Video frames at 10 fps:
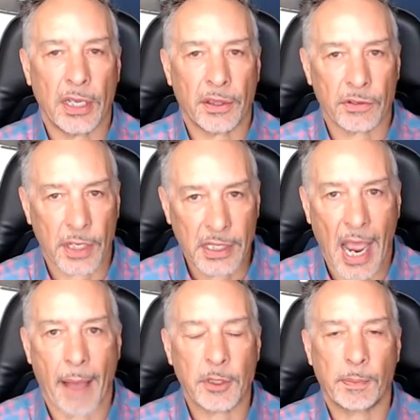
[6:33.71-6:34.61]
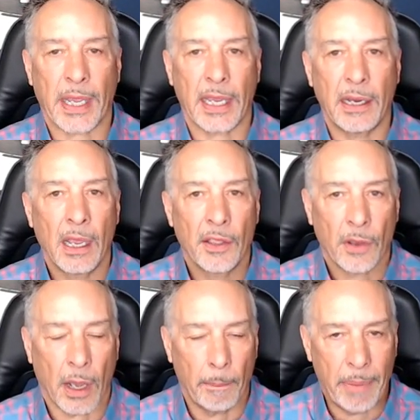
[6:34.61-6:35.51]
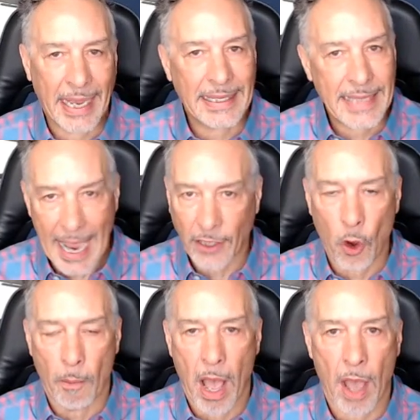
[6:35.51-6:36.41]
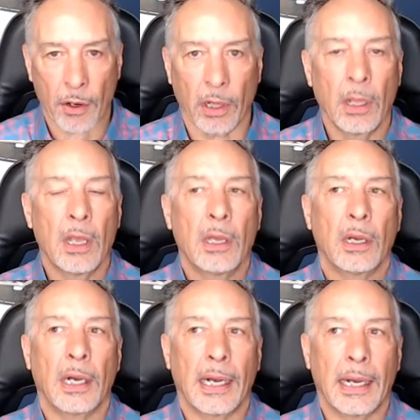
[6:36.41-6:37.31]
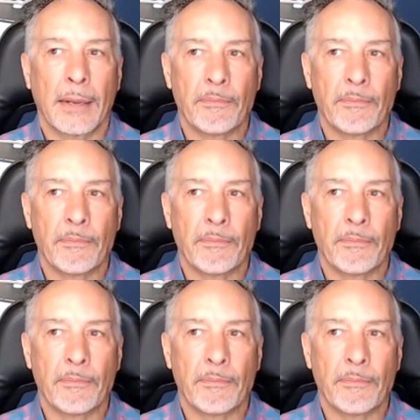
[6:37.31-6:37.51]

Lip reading: There's a Top Speed, a big Techno model. I